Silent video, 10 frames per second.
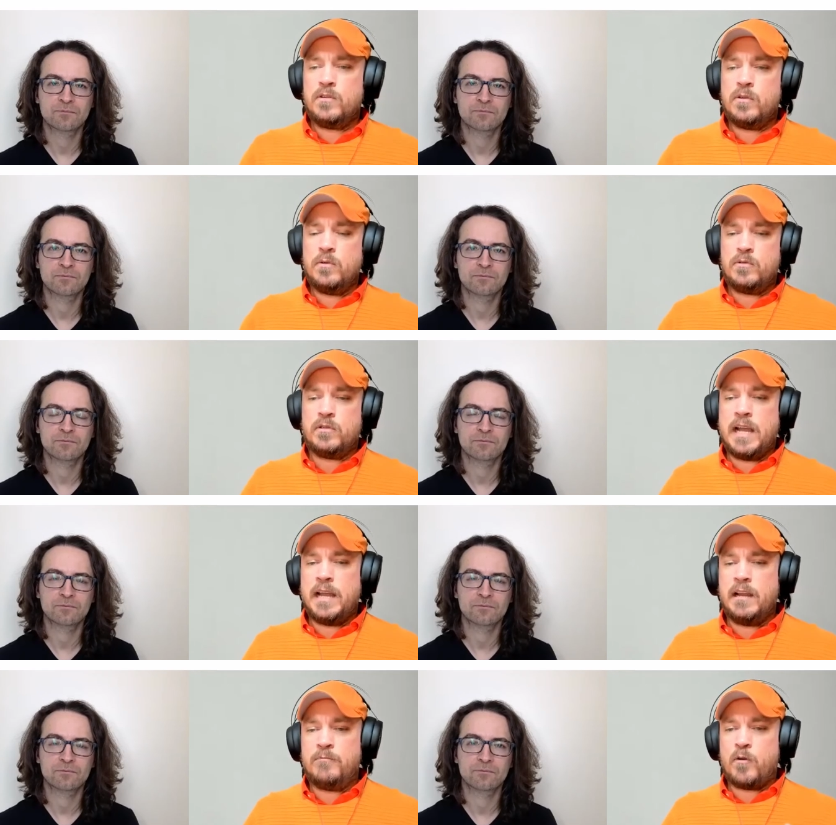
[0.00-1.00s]
Speaker 1: do to kind
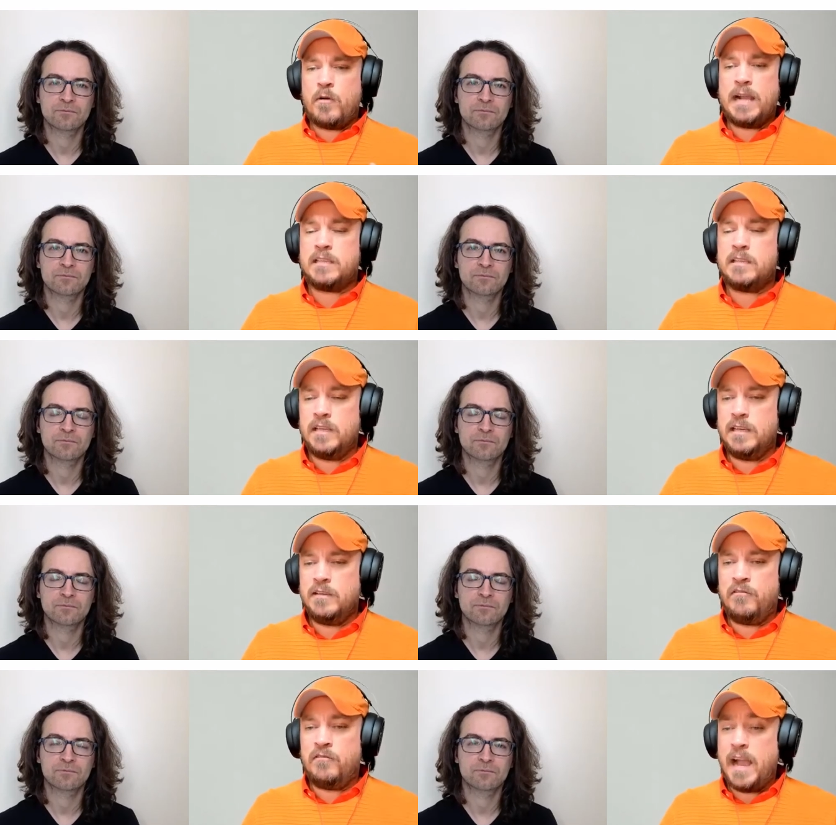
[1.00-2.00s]
of proactively
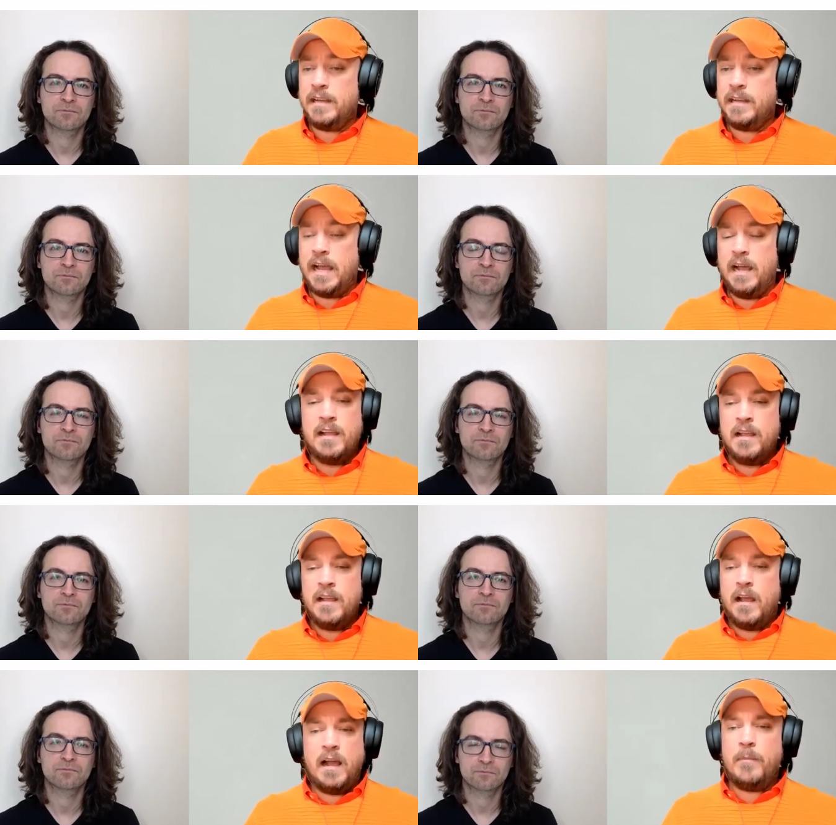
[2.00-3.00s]
find that
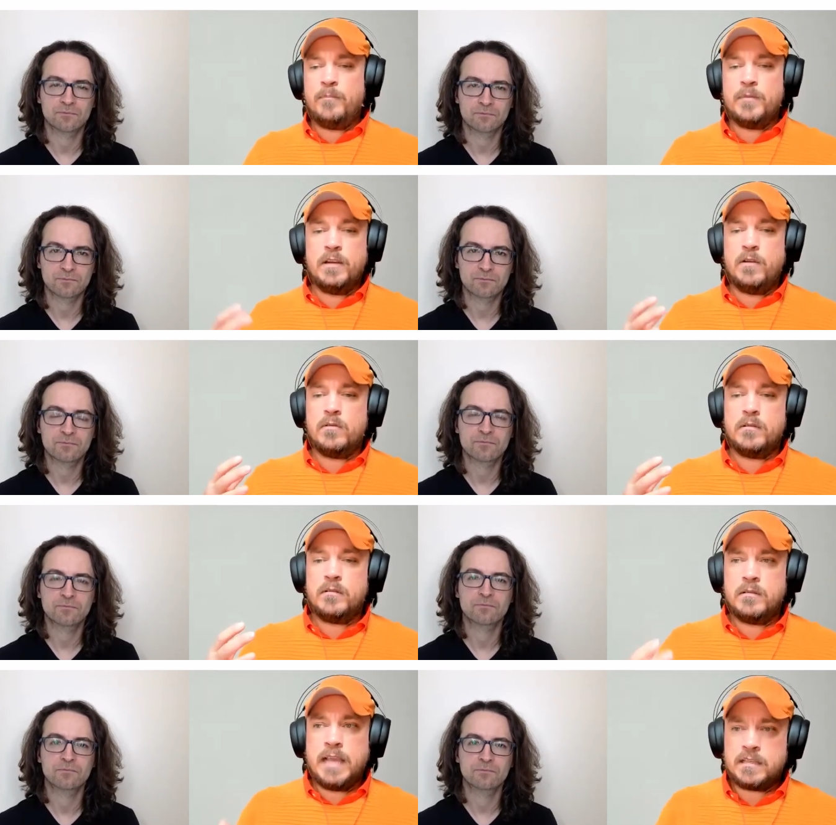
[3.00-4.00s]
um, you know
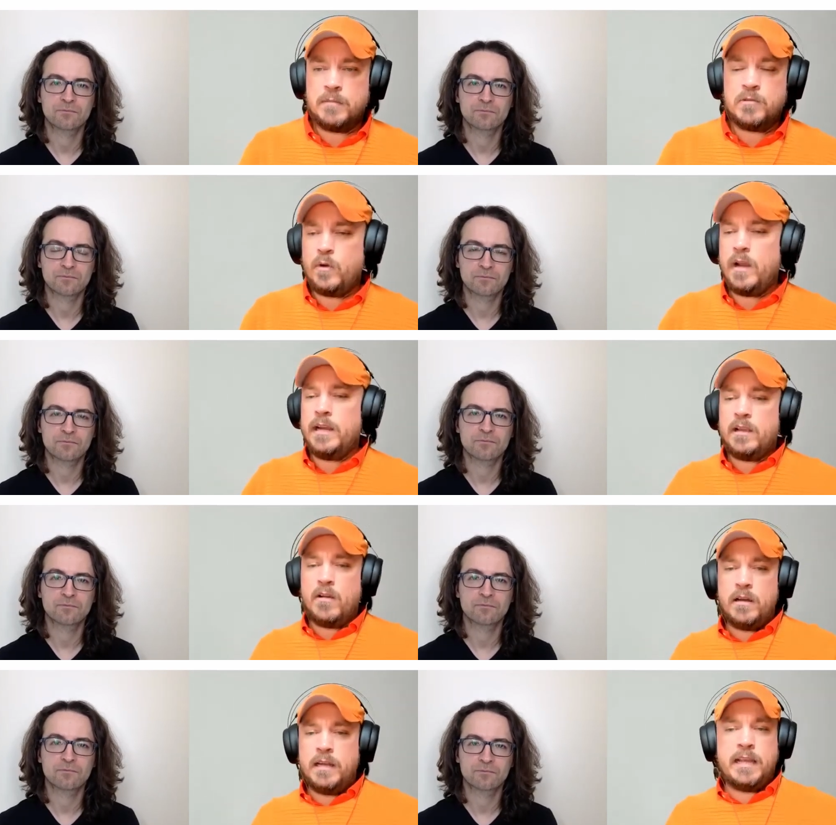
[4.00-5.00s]
get some training
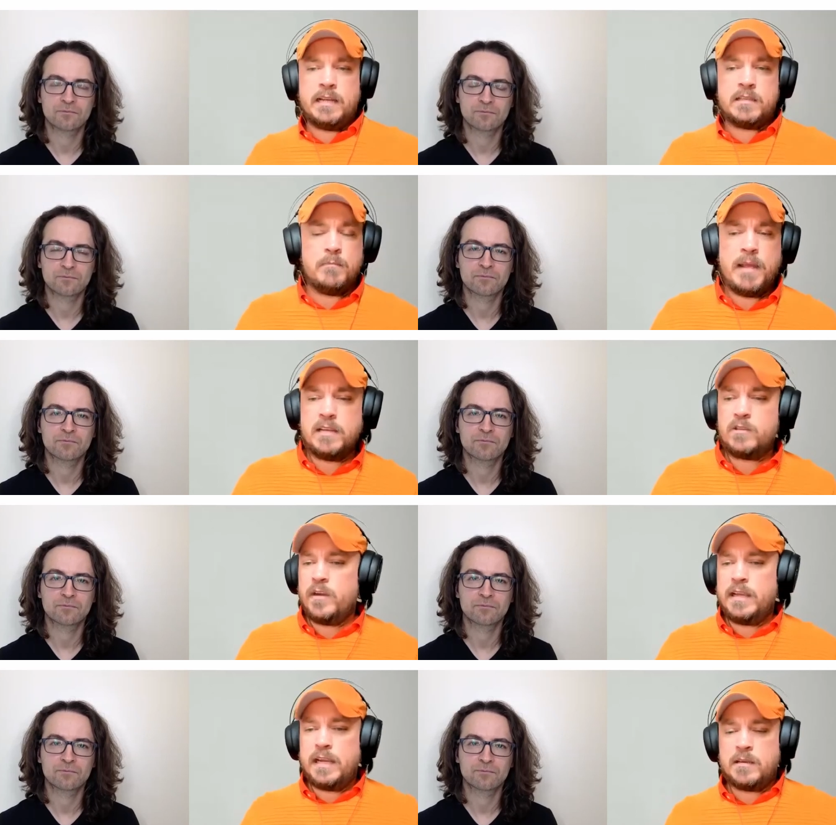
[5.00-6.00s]
on it get some
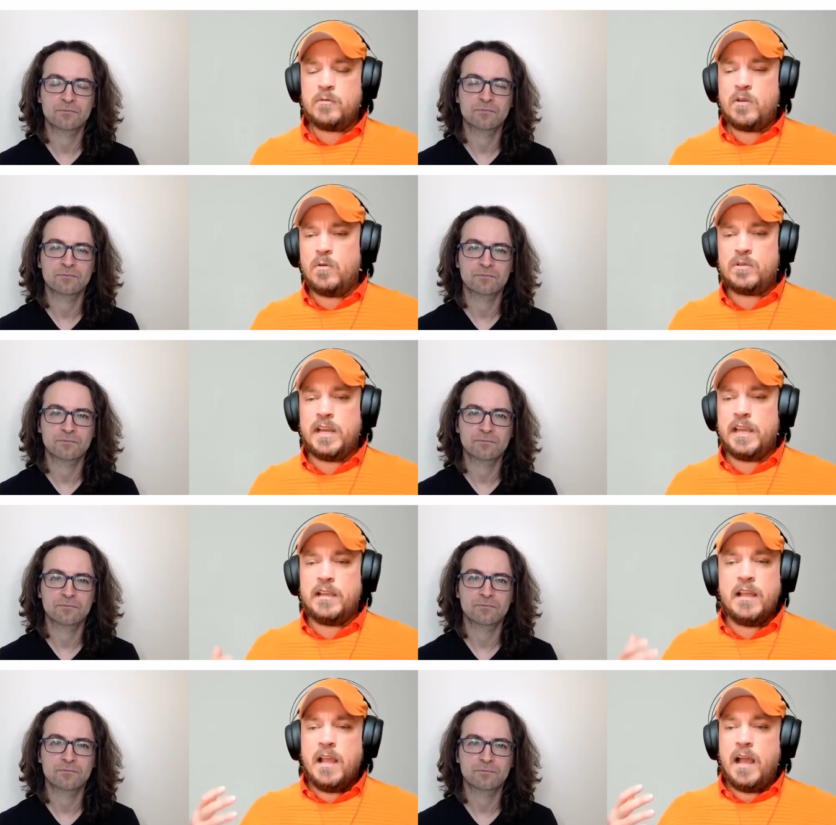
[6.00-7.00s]
mentoring get some
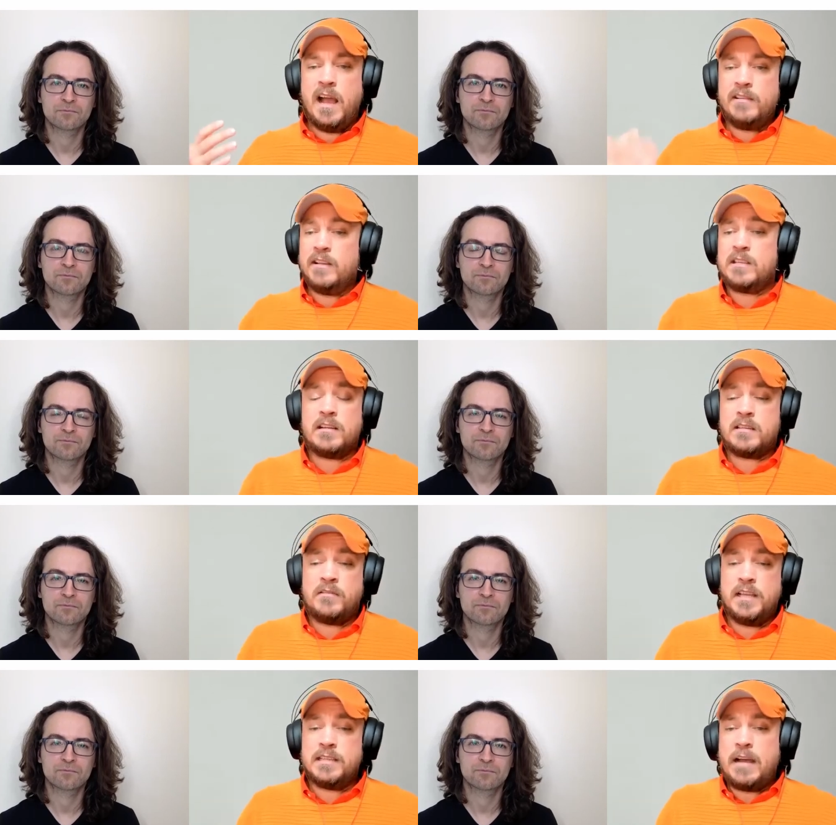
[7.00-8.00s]
coaching uh, there's lots of
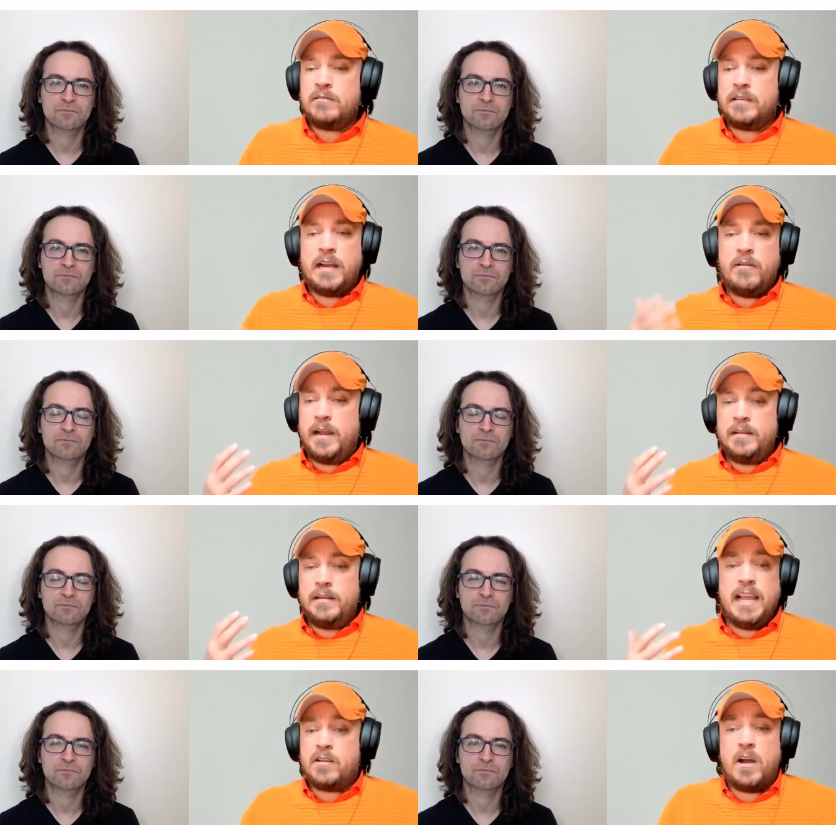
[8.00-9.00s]
things out there and
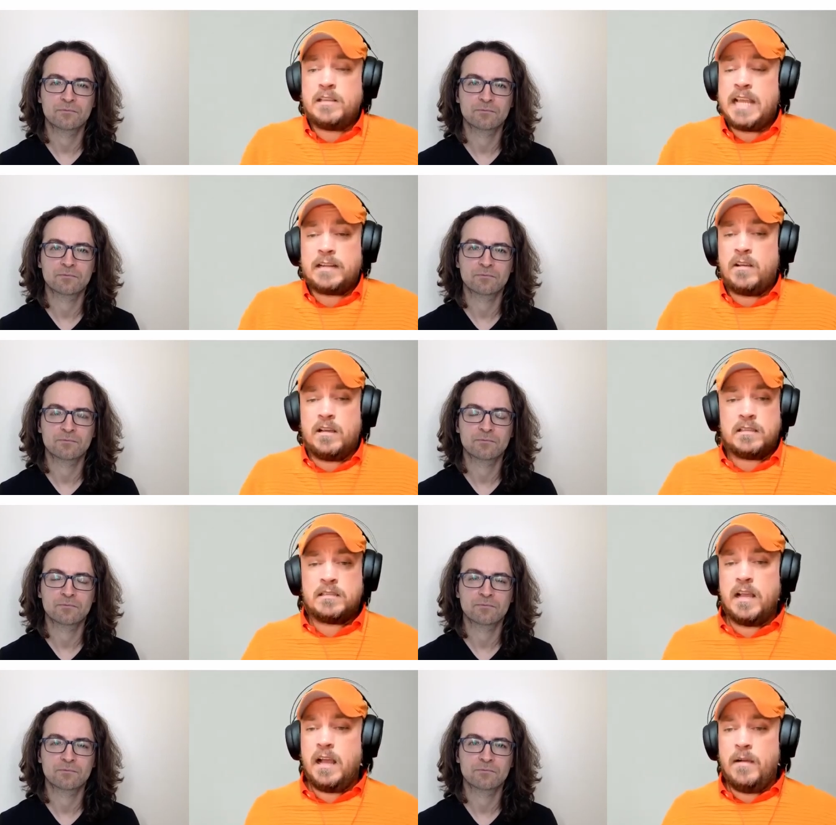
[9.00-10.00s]
yeah contact
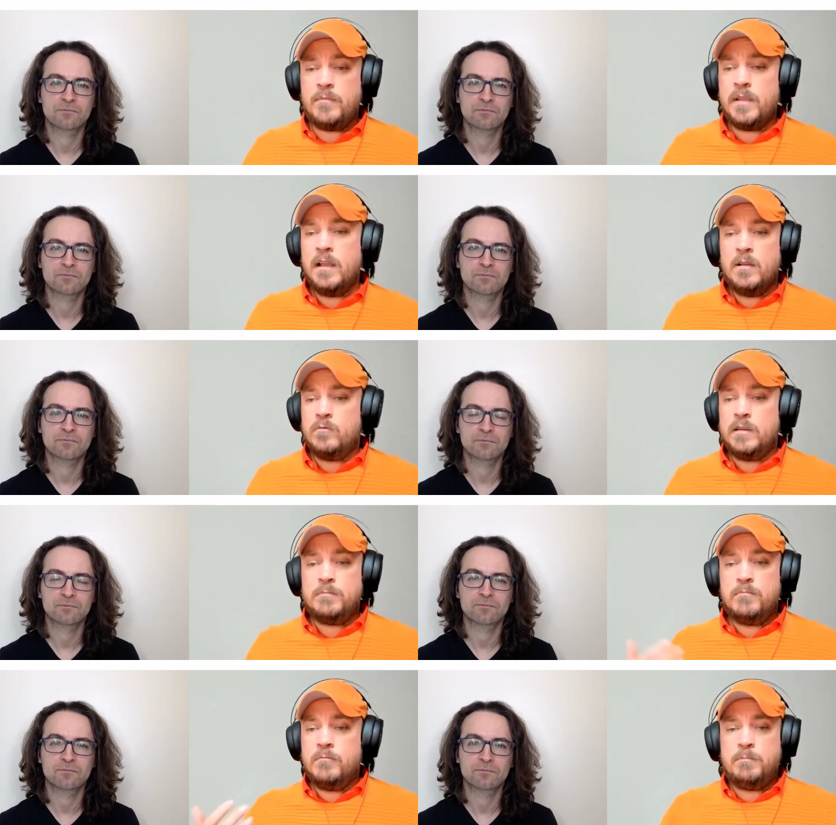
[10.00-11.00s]
us uh,
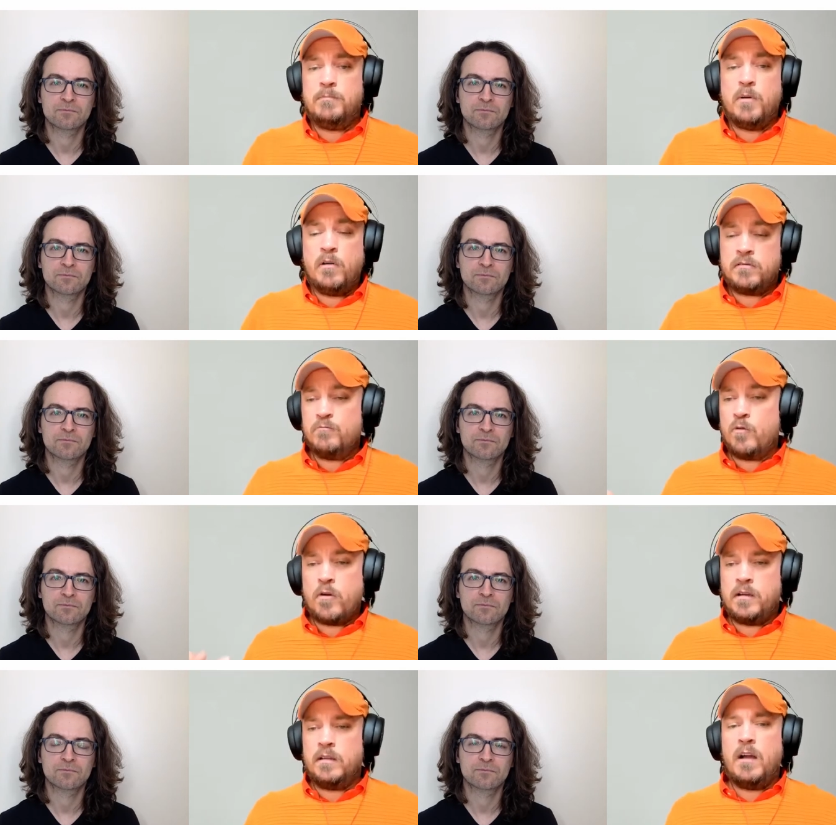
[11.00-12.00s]
we we both
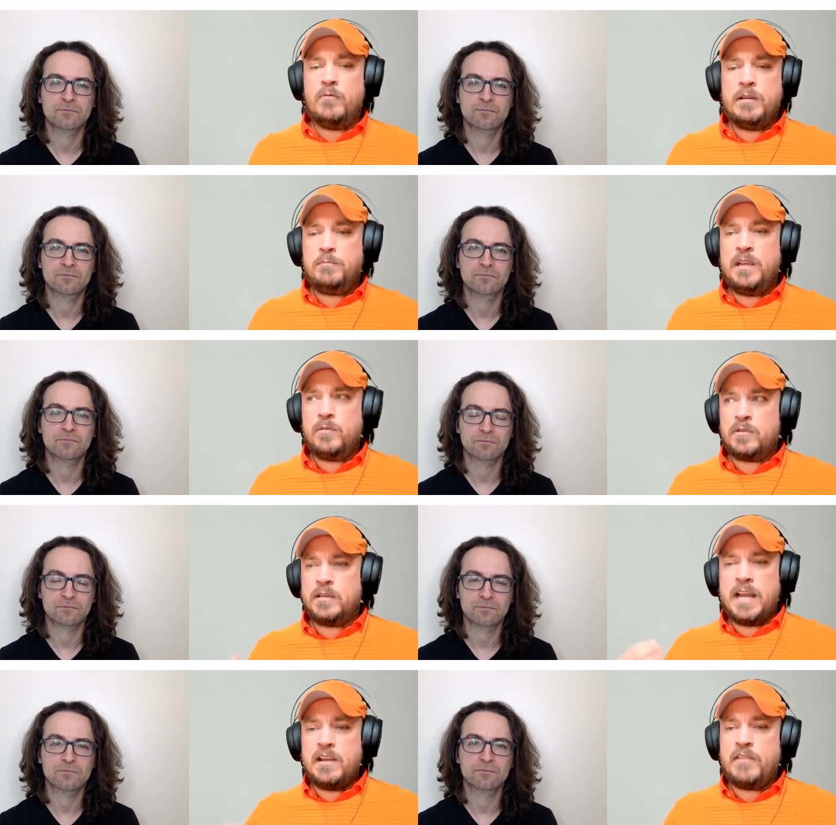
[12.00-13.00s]
work a lot with people to
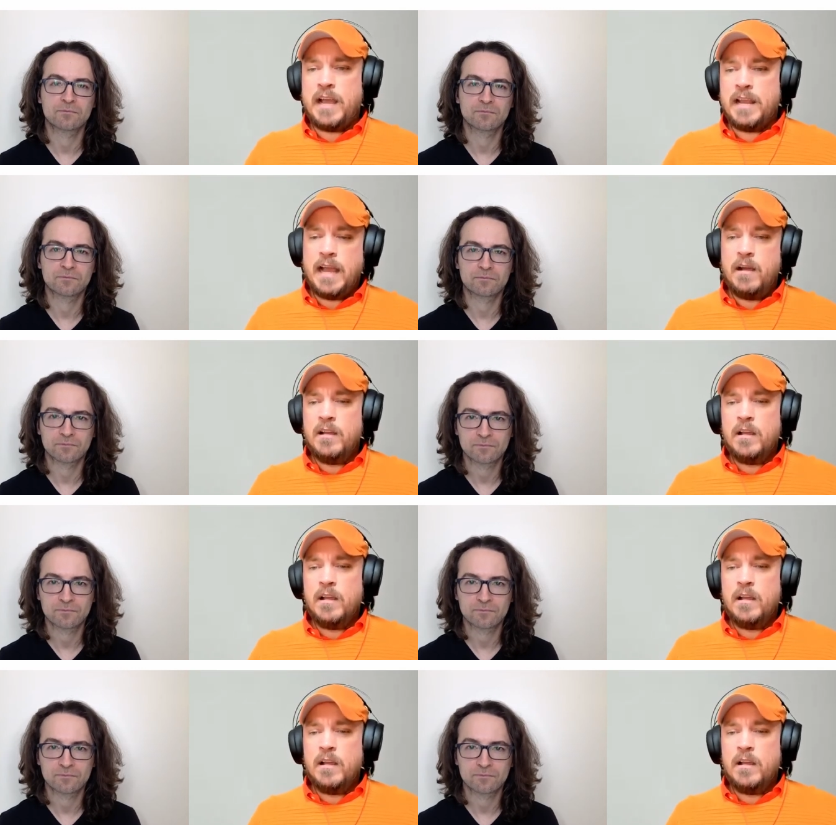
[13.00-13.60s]
kind of find out